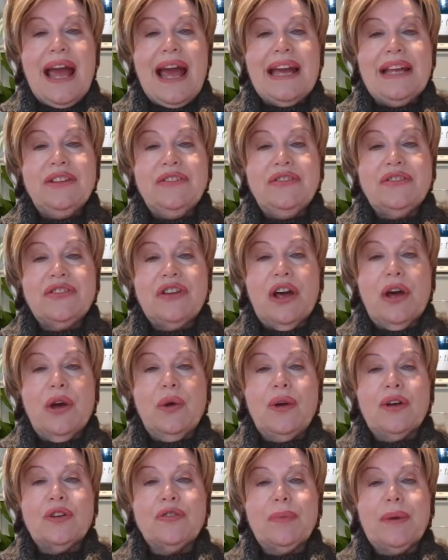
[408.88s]

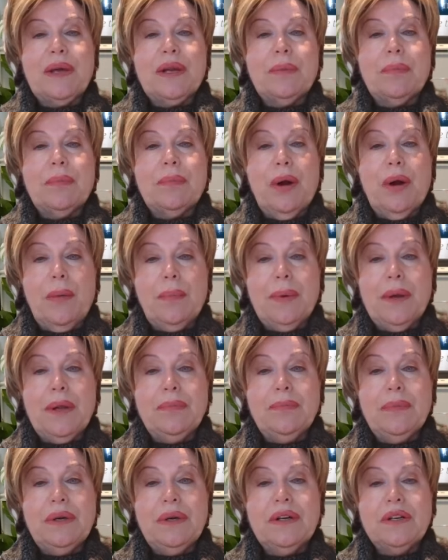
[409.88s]
ANZCO has been a
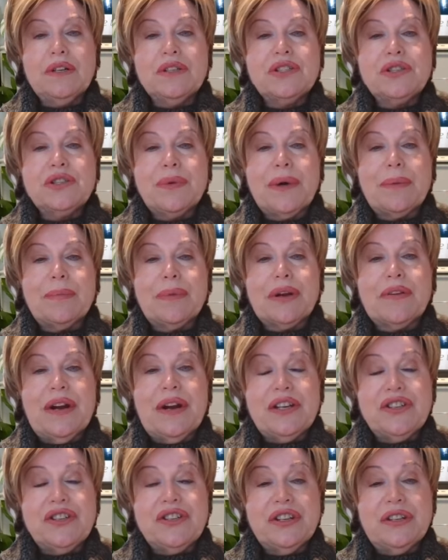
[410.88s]
problem to
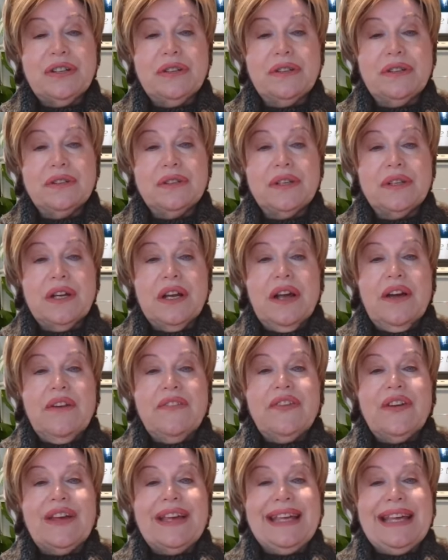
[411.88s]
immigration
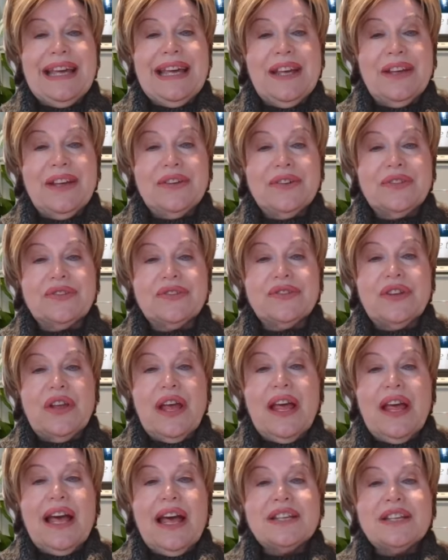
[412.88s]
for years,
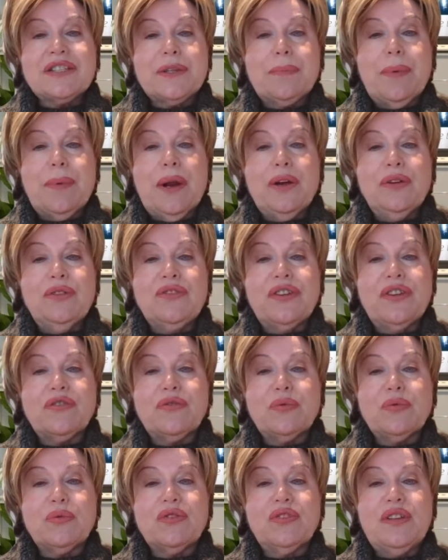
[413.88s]
as the
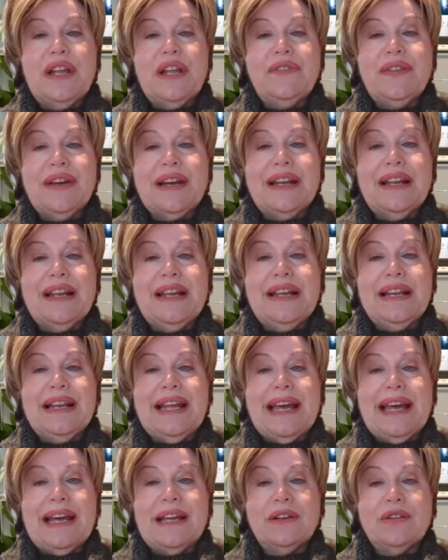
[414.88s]
process was never
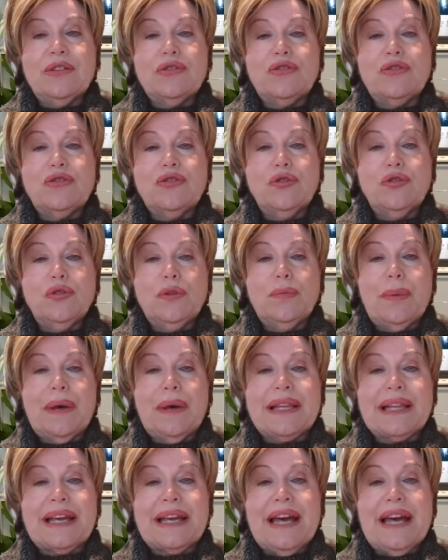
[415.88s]
clearly understood
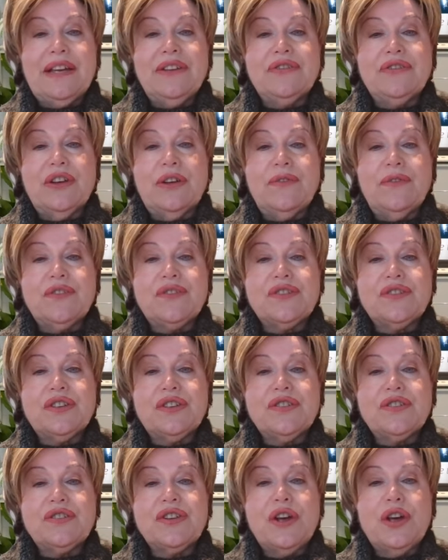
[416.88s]
by the case
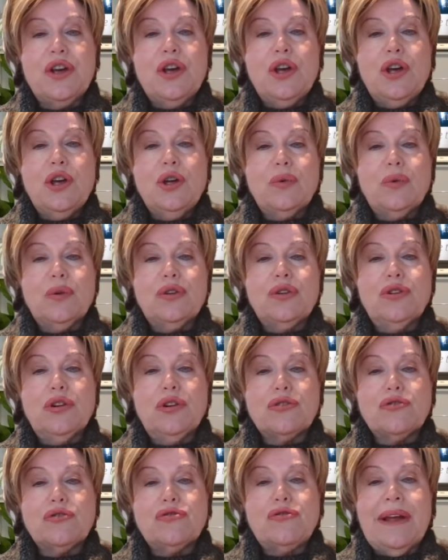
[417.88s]
officers who were
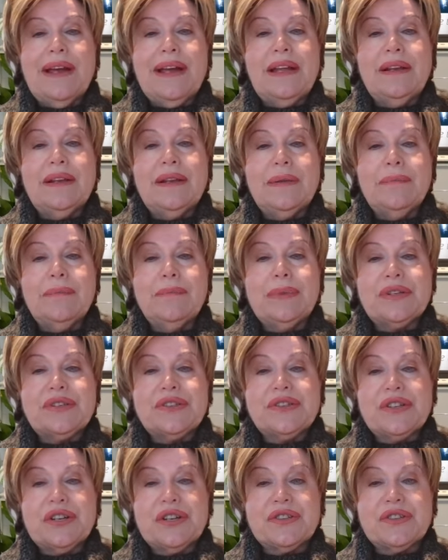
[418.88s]
not trained in
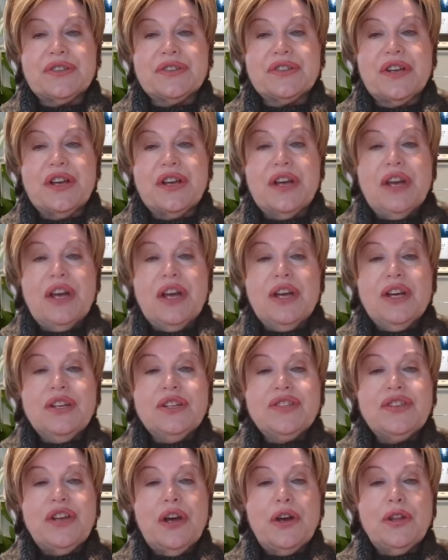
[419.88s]
business.
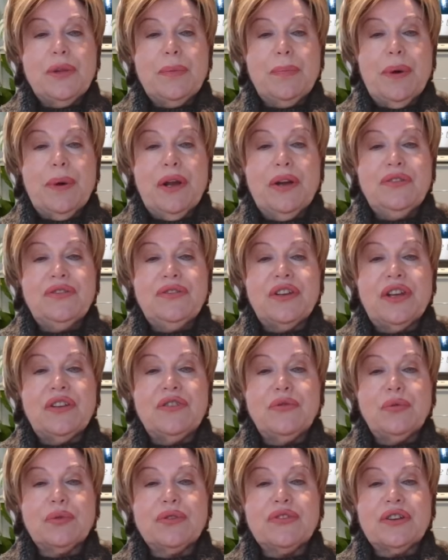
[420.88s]
So the
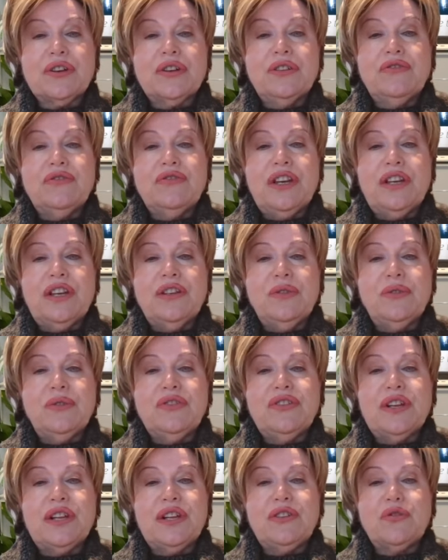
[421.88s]
process was
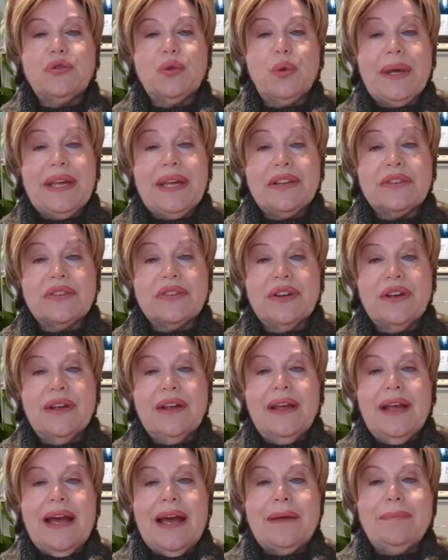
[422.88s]
continuously tweaked
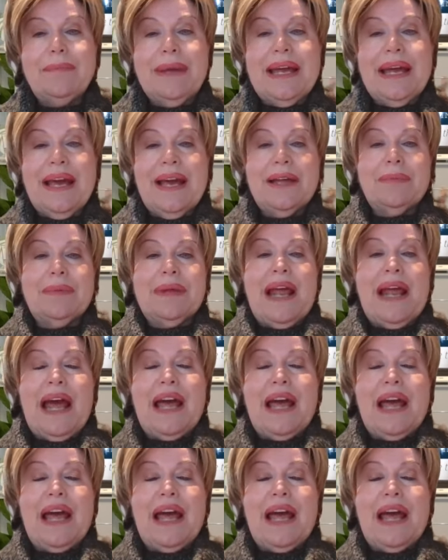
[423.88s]
and became an